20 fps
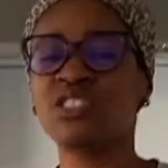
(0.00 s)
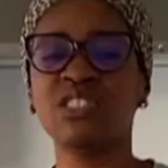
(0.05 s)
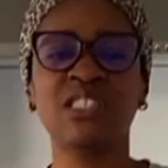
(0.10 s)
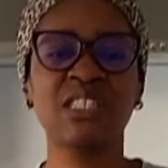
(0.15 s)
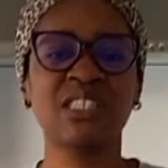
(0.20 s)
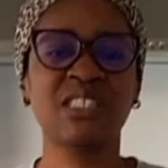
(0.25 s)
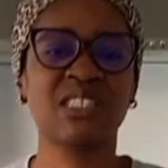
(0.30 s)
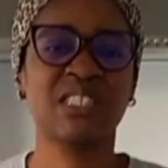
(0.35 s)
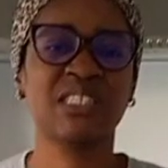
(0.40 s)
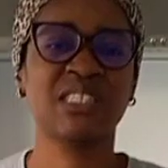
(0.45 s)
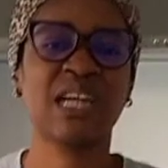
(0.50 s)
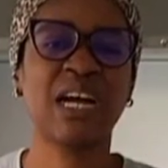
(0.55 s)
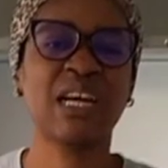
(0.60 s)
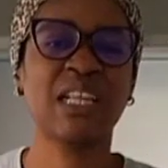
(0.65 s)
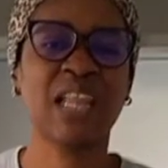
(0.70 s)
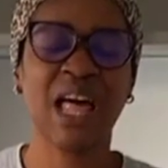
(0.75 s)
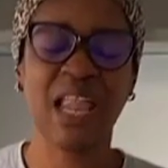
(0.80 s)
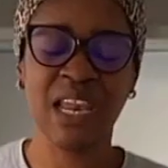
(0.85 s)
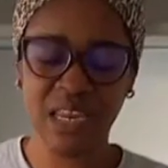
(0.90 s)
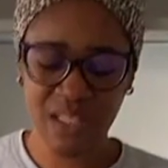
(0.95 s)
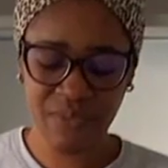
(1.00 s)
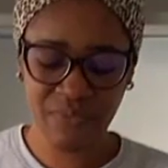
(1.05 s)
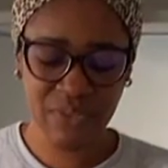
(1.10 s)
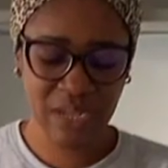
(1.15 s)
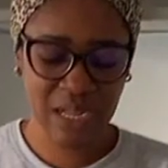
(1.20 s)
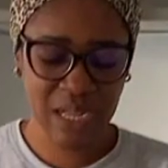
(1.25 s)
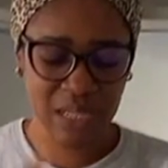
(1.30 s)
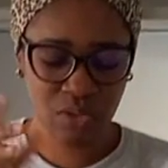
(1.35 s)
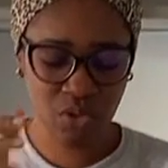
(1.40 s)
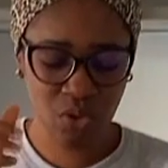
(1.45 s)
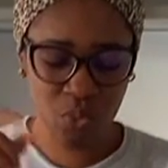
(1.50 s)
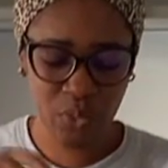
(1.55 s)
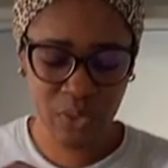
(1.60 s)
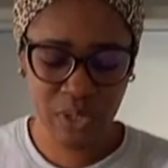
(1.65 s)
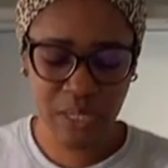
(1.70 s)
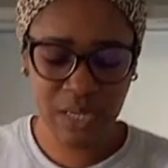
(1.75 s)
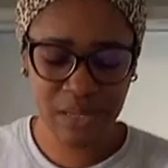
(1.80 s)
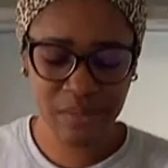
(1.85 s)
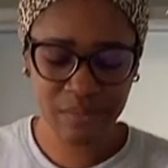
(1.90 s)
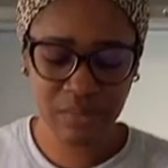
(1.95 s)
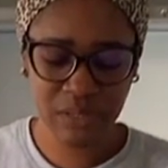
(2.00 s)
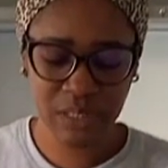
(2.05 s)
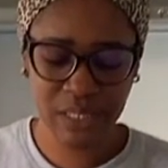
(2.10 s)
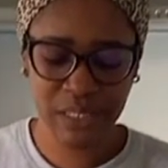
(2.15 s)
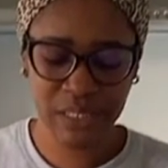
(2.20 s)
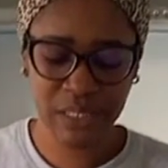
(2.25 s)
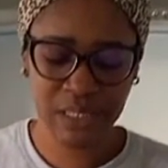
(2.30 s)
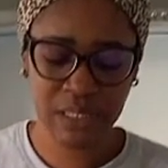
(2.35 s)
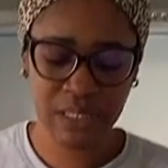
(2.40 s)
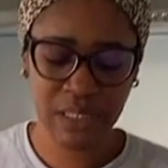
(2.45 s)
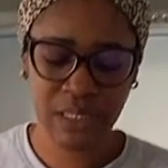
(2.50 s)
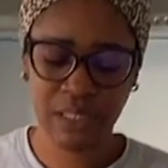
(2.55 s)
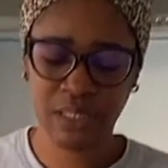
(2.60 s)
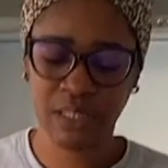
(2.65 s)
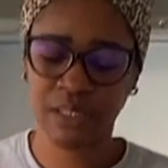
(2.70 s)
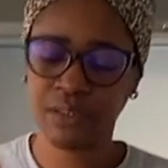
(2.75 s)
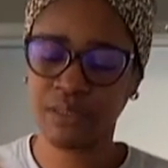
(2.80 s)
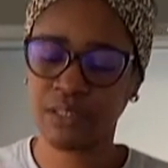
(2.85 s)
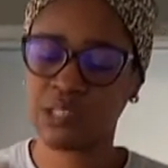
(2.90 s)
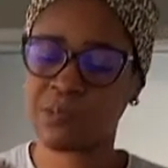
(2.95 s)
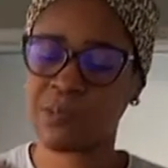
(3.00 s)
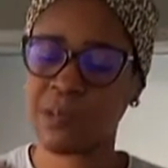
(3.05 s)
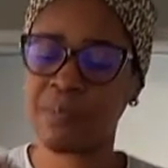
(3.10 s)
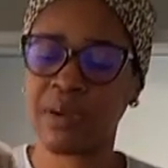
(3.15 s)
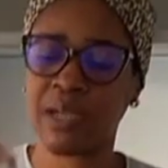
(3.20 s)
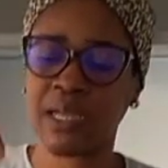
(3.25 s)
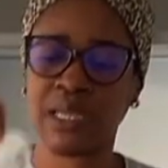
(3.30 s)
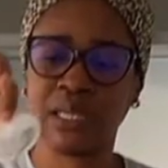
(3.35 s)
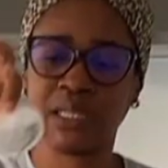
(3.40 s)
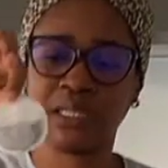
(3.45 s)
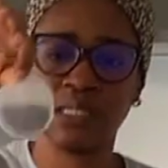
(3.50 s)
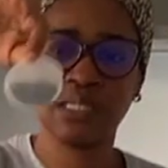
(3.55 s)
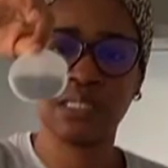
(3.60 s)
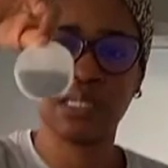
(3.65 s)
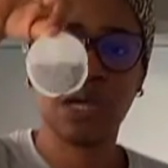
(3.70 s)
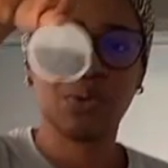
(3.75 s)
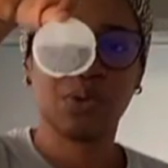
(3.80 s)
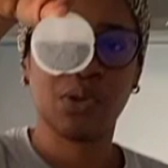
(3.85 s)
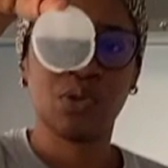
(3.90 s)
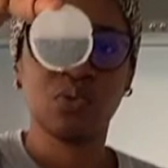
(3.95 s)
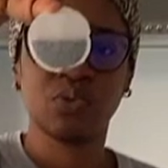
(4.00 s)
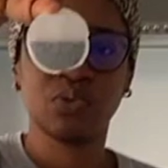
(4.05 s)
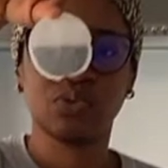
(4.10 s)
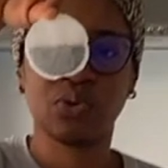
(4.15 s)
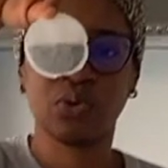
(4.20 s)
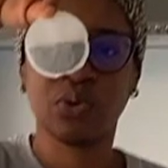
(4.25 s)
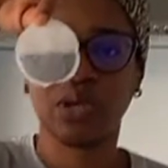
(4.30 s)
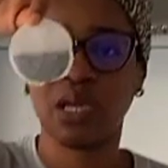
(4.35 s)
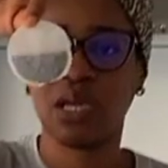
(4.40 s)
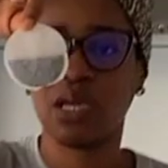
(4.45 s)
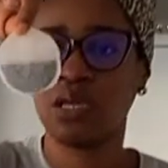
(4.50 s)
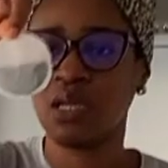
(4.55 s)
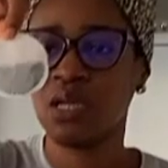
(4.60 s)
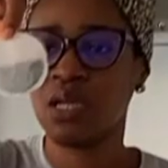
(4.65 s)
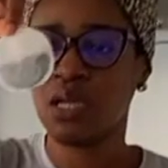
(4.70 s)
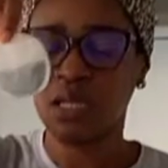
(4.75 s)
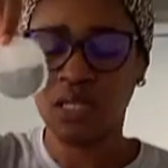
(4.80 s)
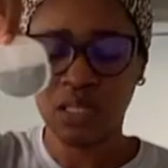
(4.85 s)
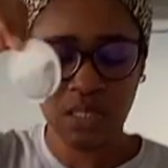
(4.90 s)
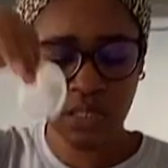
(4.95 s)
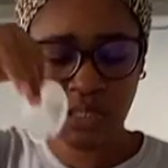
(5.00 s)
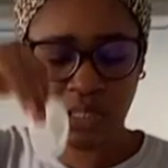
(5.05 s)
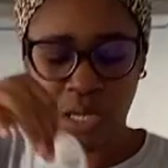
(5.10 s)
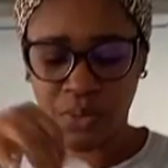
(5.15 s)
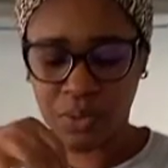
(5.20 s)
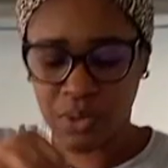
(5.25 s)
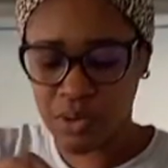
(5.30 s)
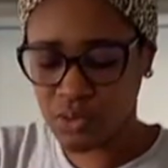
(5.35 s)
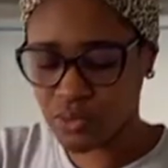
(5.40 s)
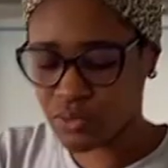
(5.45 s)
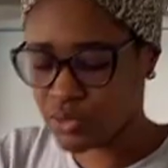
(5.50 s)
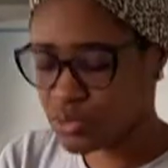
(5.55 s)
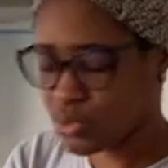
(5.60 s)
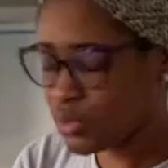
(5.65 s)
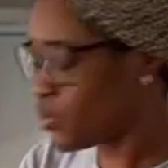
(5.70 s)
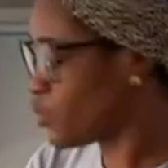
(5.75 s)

this thing and leave the carton with them there in the supermarket. This is how it looks, okay? This is how it looks. So